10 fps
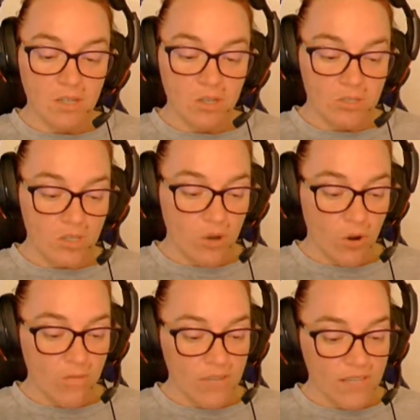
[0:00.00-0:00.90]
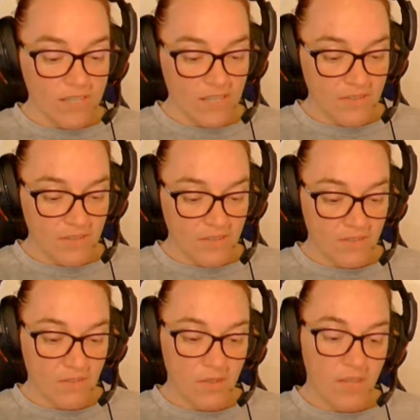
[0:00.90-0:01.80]
You're to go over this evening
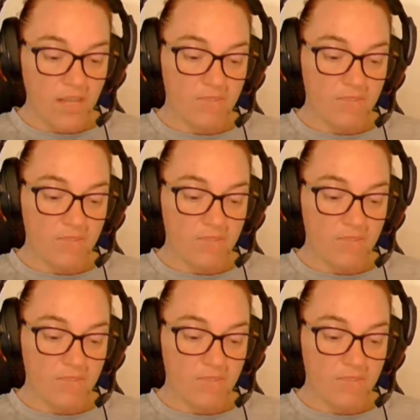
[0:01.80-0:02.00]
if you like,